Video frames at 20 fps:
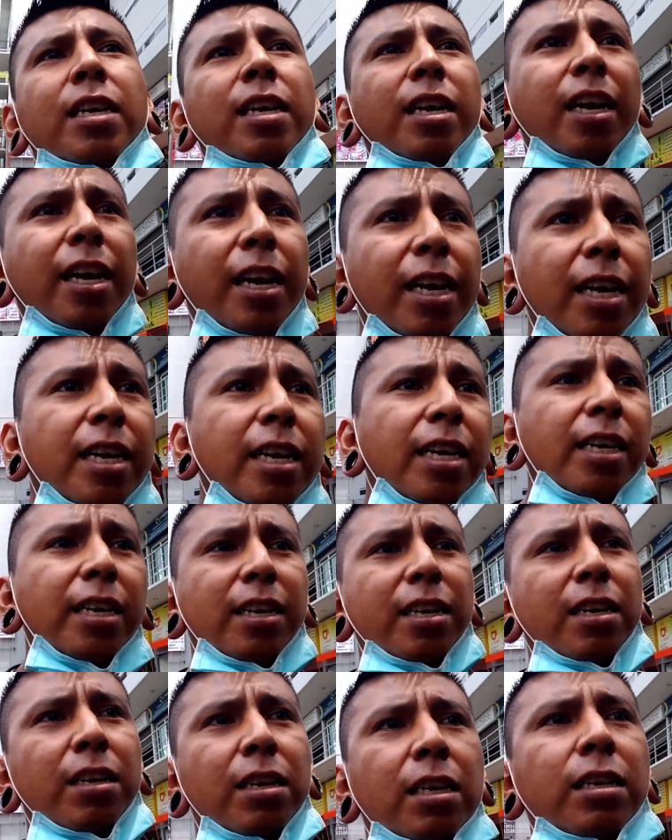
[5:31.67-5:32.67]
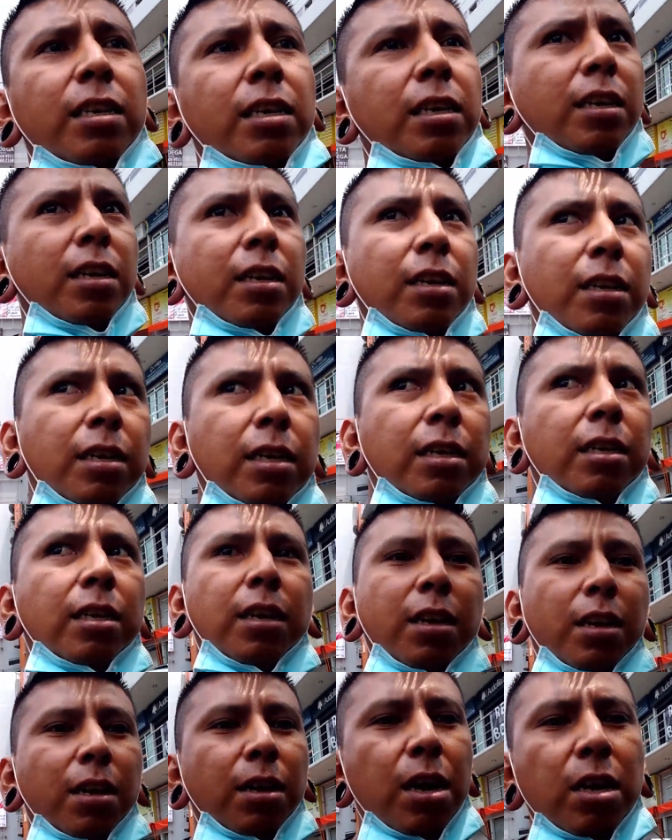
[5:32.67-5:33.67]
and
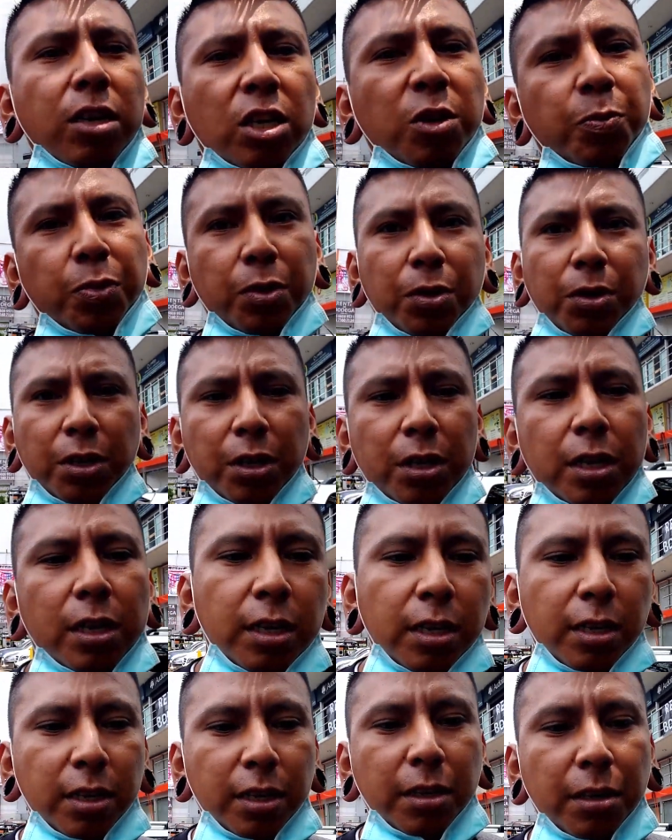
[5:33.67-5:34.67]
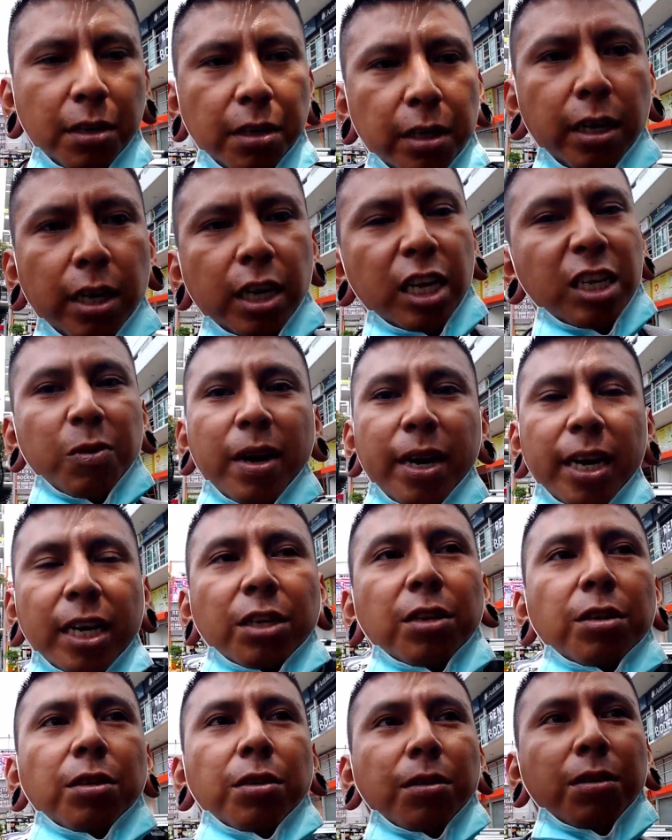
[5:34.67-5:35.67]
Octopus is right
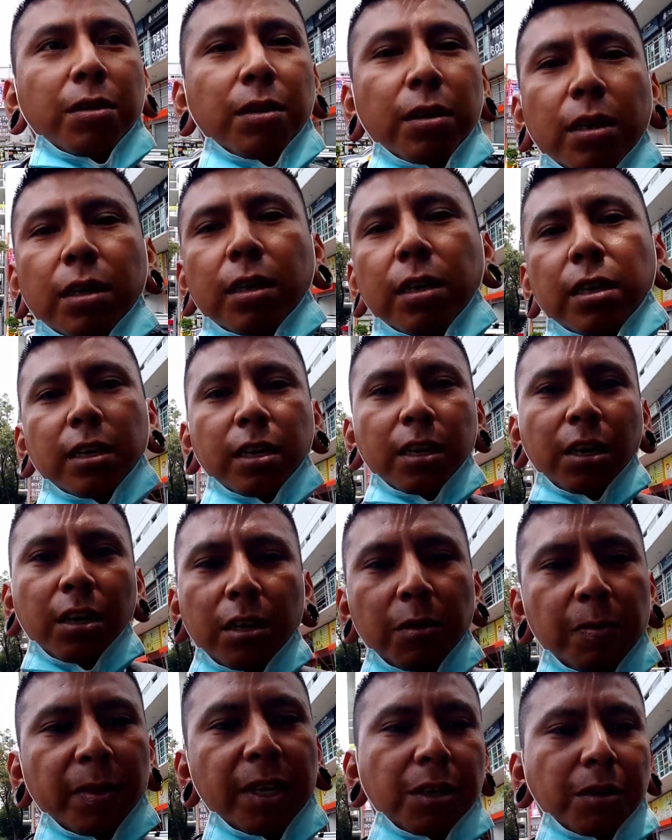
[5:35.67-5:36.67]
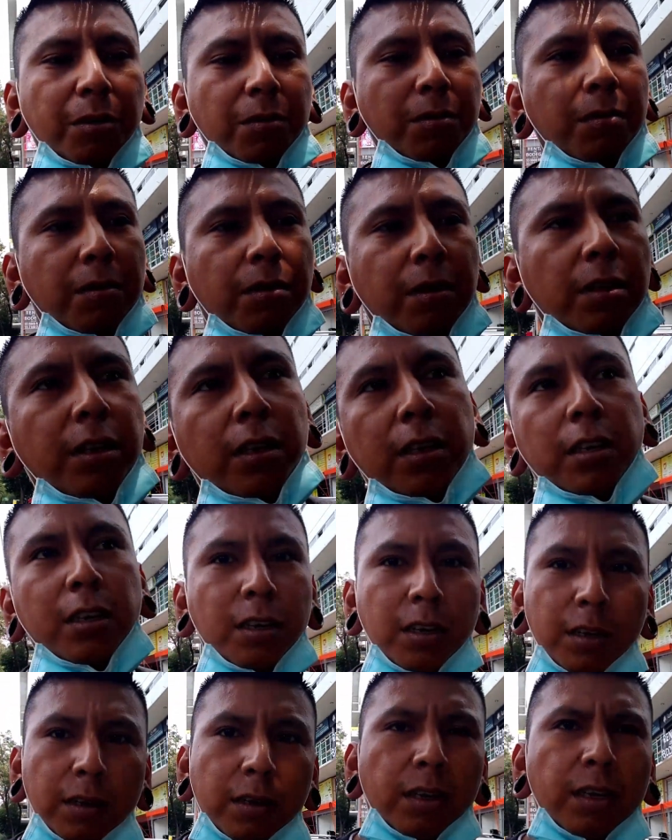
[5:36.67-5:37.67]
next to another metro, the
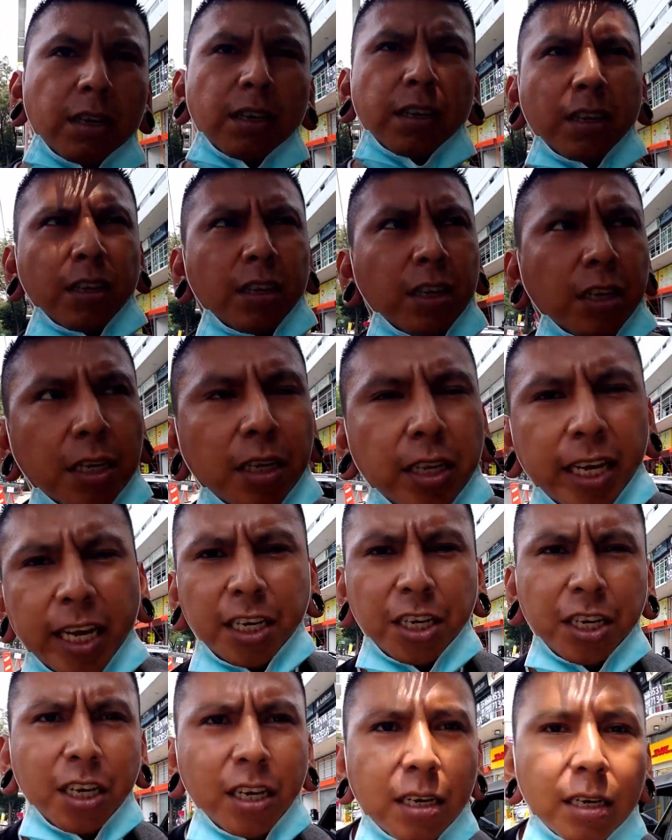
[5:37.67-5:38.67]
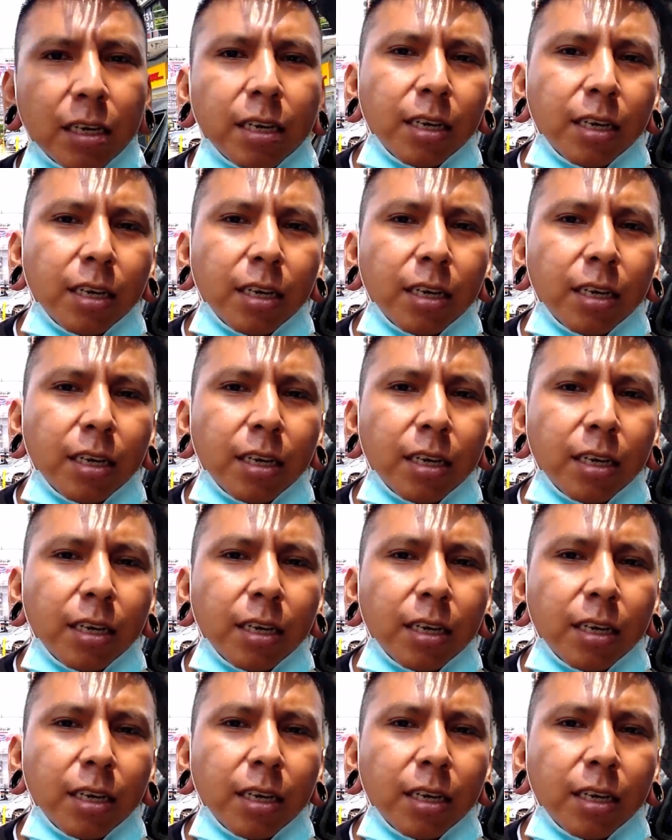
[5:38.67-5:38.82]
station.